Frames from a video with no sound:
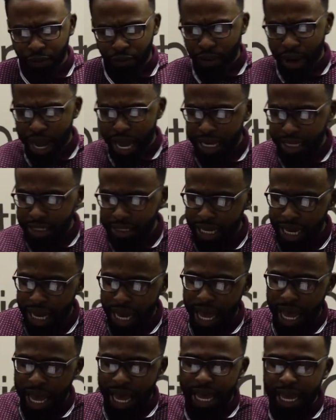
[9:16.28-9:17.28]
Christ.
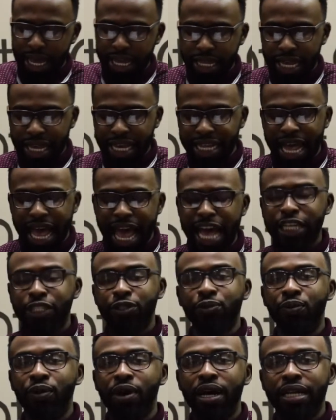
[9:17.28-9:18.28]
And in Acts
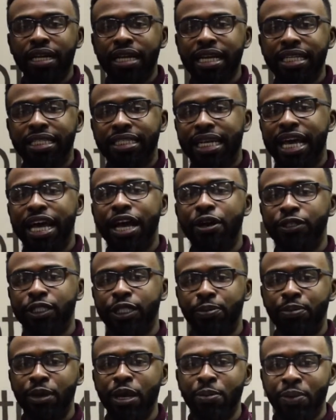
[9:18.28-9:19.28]
1, he tells the
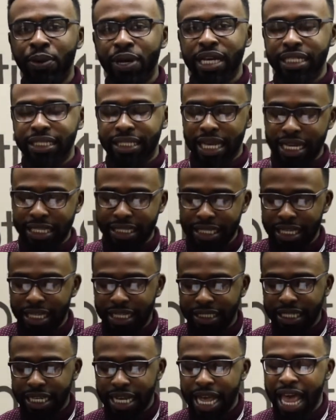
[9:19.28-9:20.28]
people, he says,
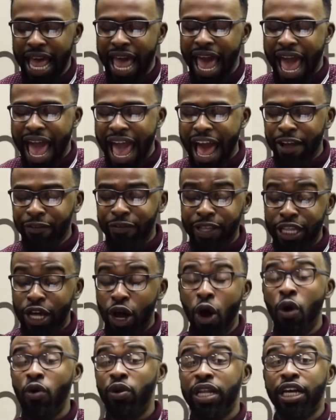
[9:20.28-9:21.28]
Listen, after the
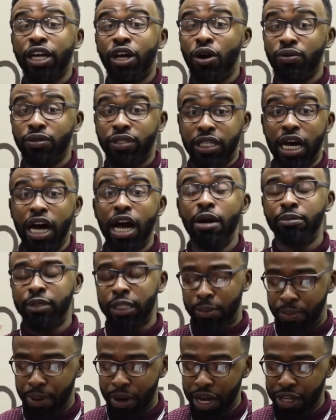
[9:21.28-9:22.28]
Holy Ghost comes
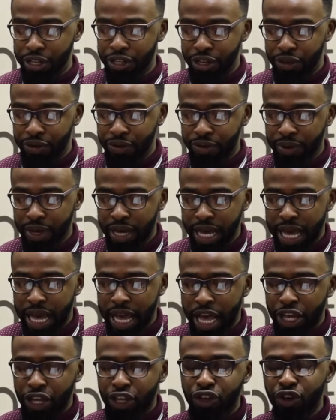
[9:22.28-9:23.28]
upon you,
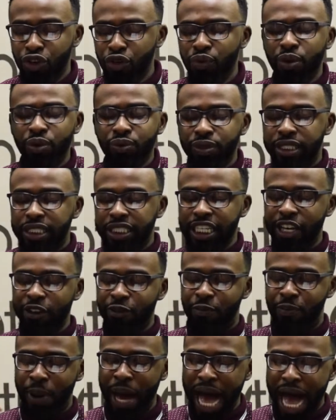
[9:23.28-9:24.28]
you will receive
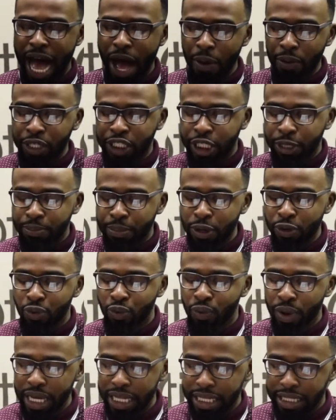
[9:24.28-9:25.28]
power to be
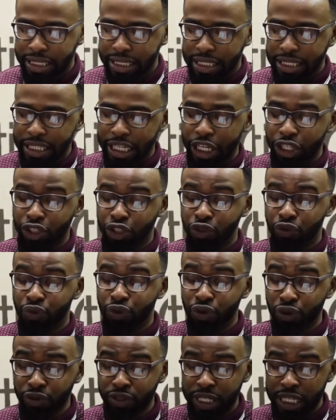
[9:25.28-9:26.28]
witnesses in
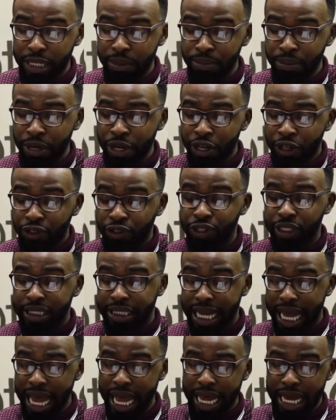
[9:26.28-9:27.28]
Jerusalem,
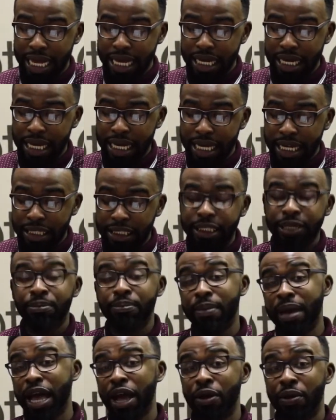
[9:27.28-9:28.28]
Judea,
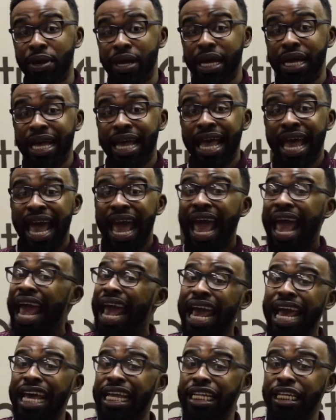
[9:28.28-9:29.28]
Samaria,
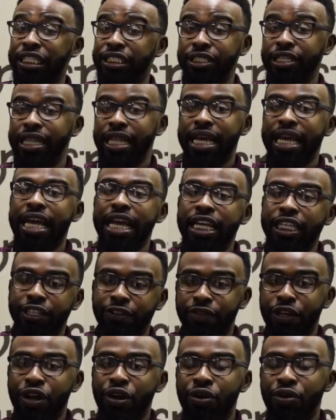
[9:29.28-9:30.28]
and unto the ends of
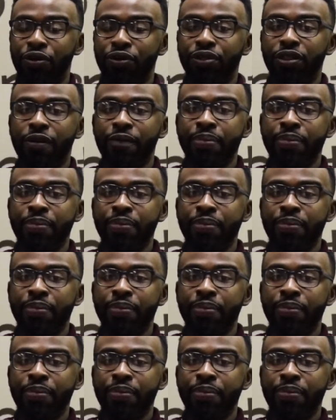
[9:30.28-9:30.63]
the earth.